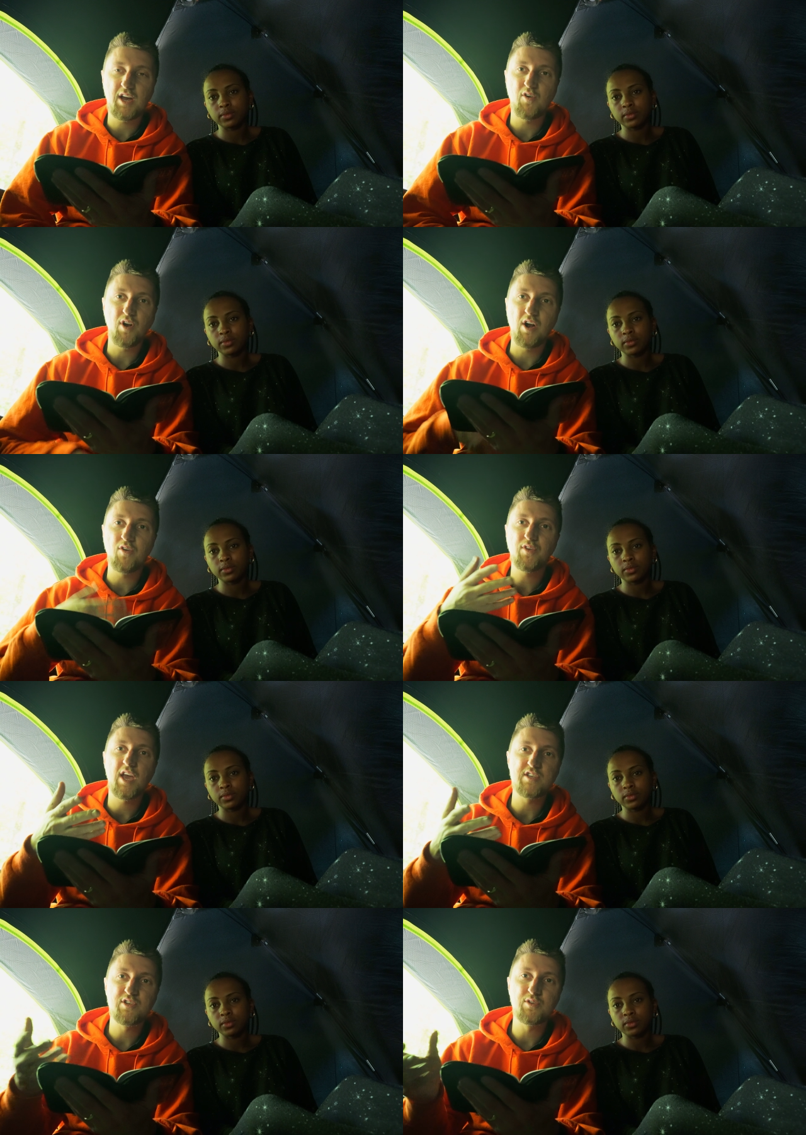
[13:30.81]
Speaker 1: I don't know if
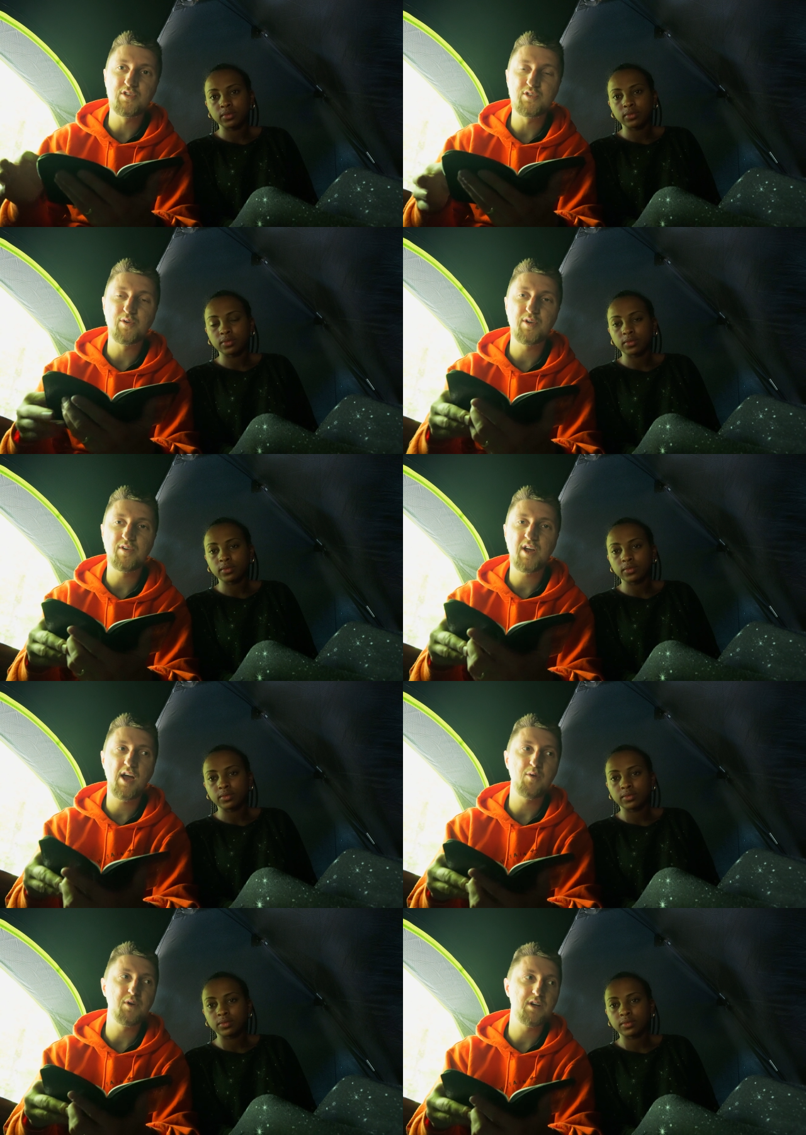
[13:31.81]
you guys know the story or
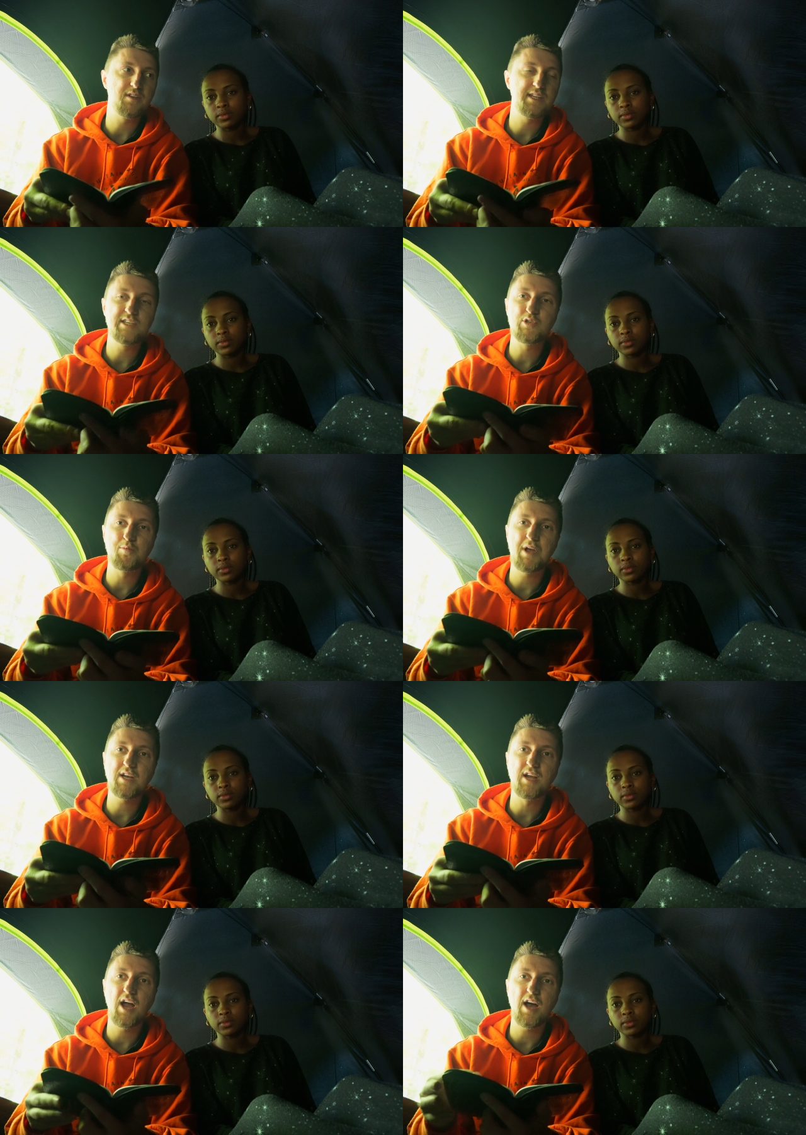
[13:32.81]
not, where they
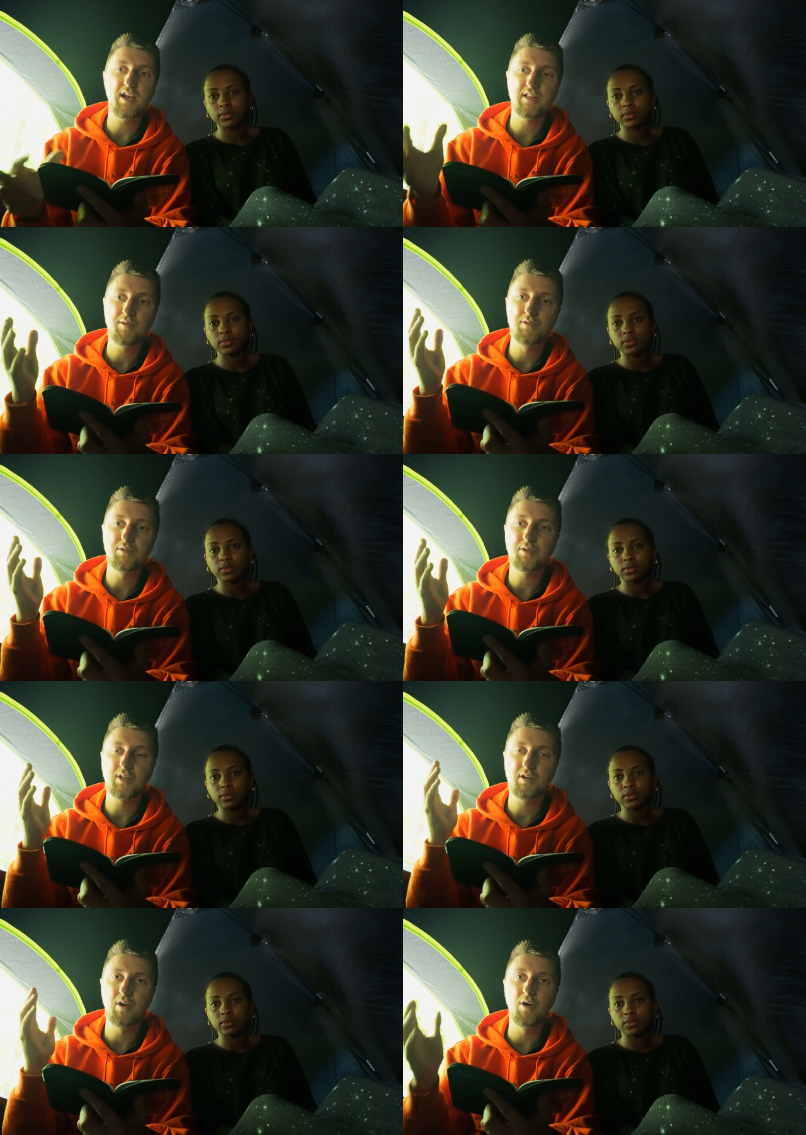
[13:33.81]
disobeyed God and they were
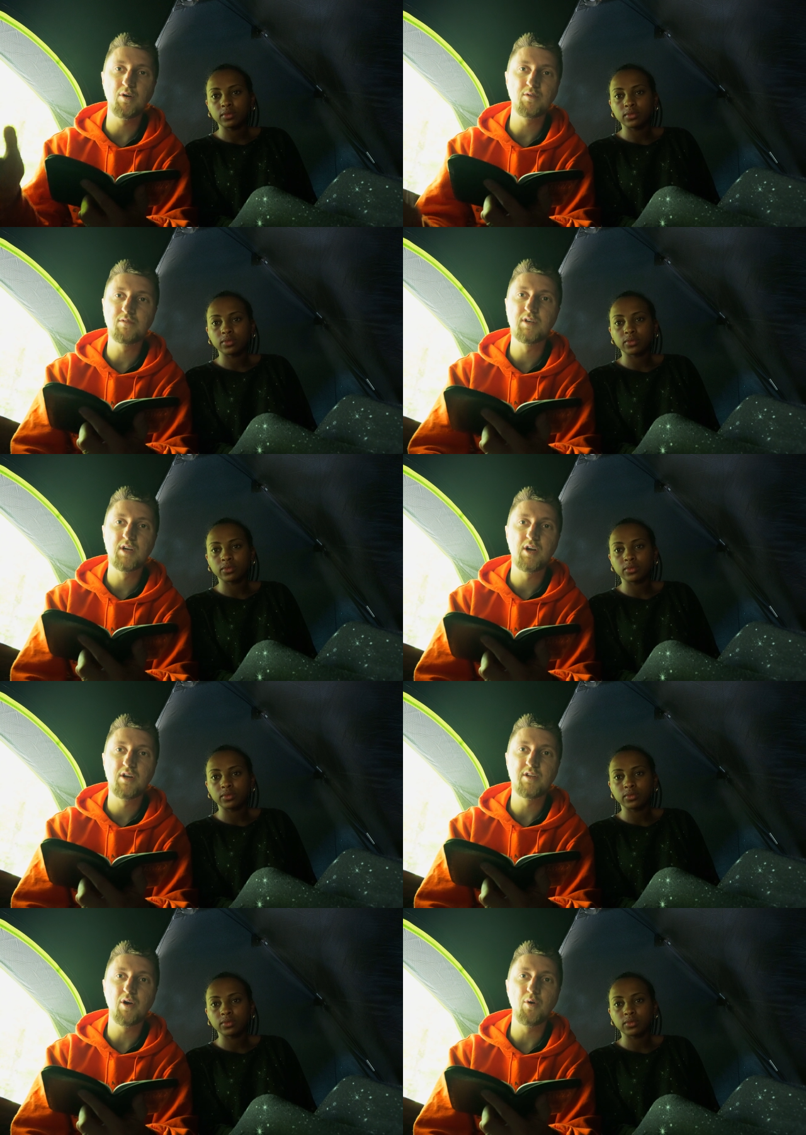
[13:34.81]
doing their own
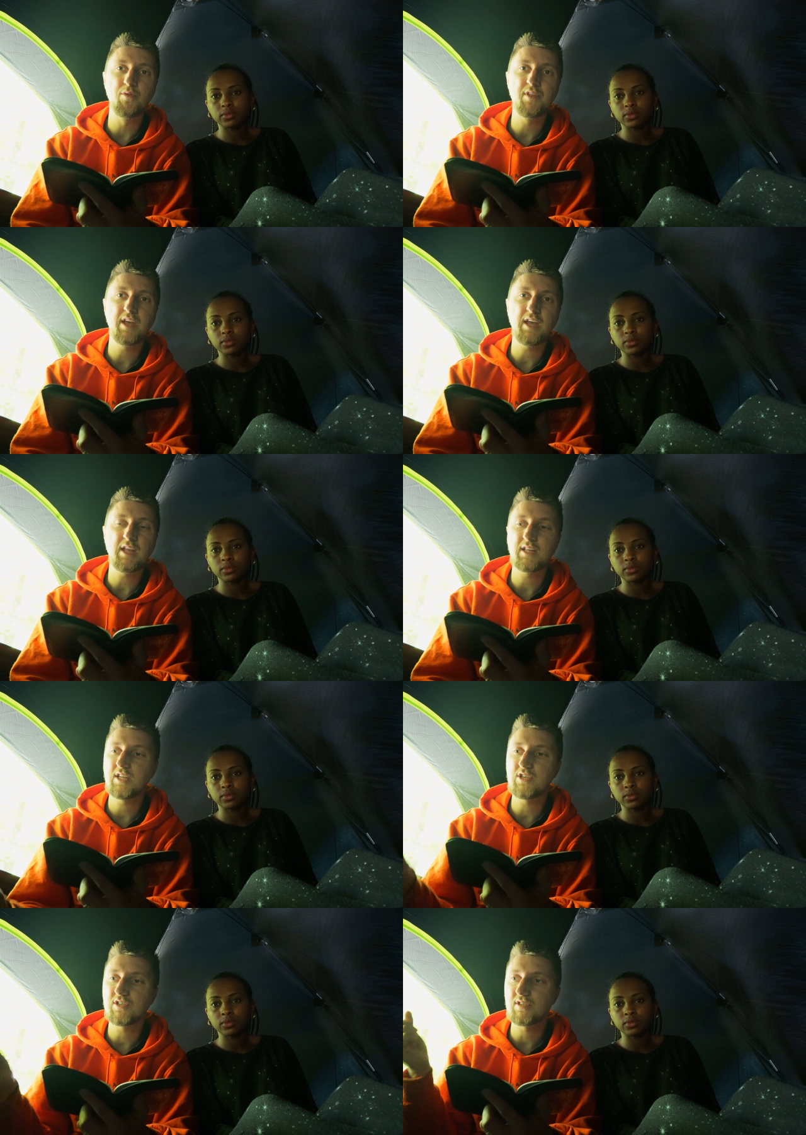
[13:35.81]
thing,
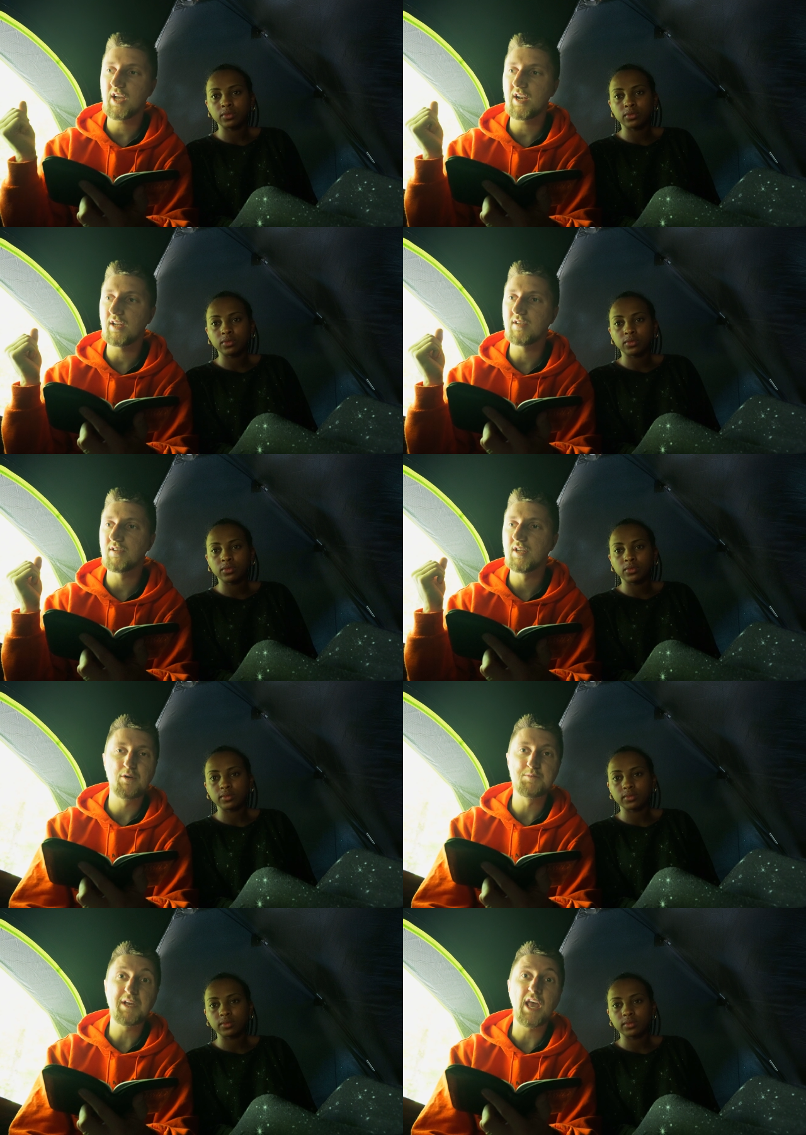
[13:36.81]
and they just kind of
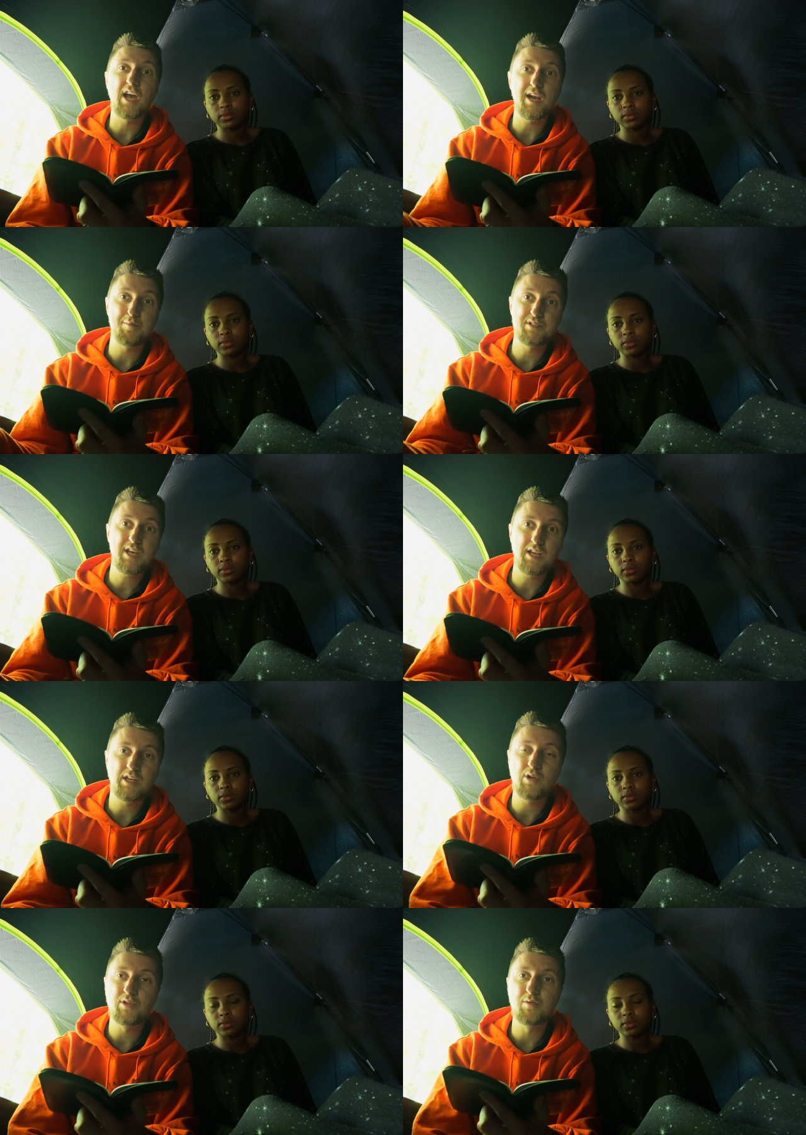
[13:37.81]
was making God upset,
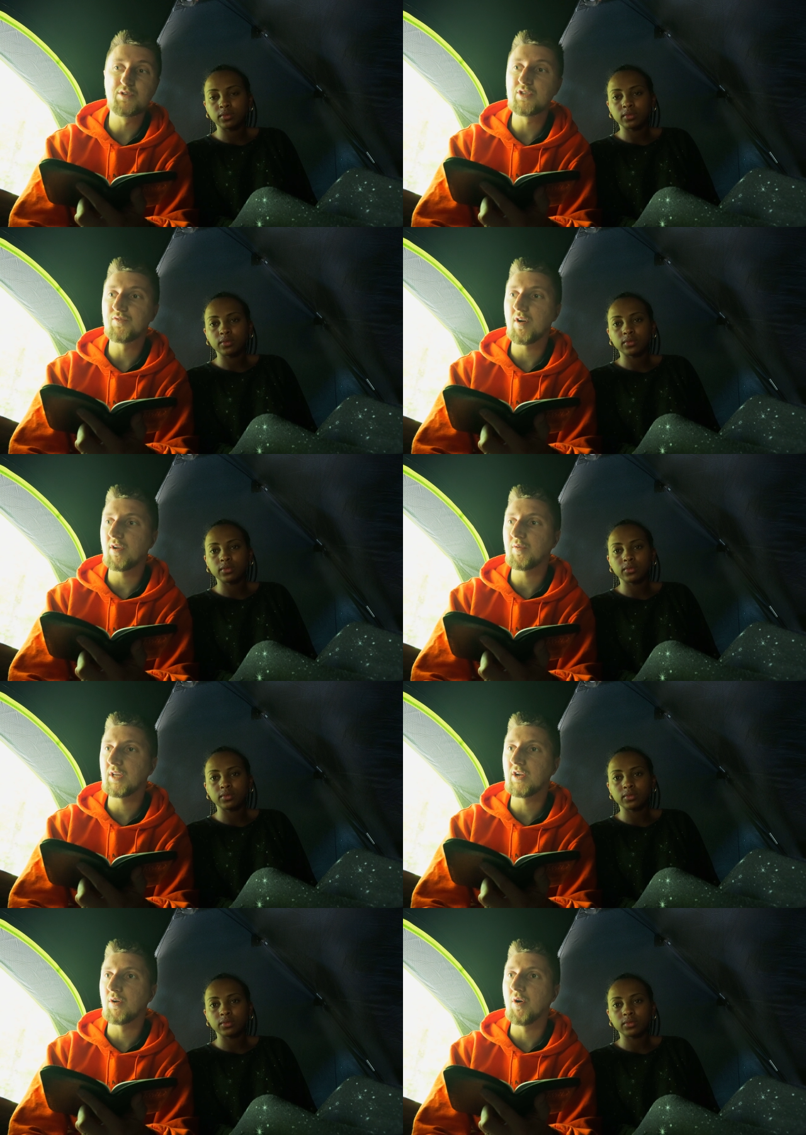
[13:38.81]
you know. They were just
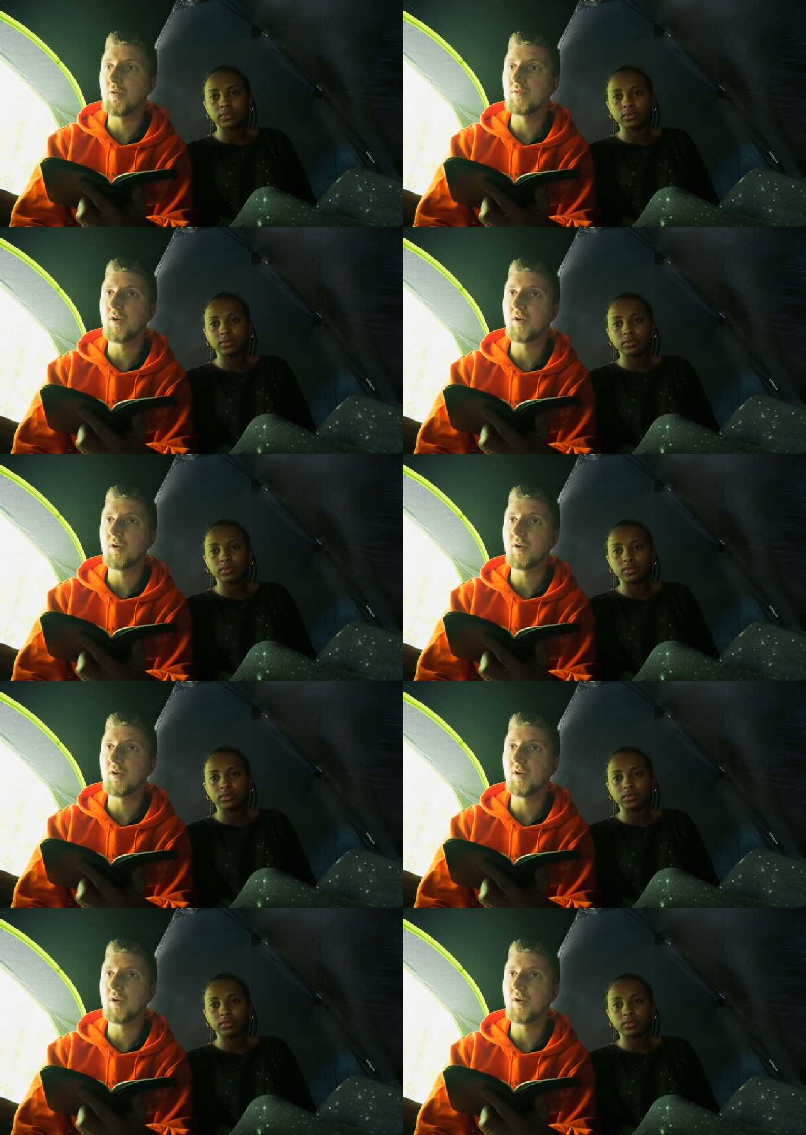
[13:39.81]
following their own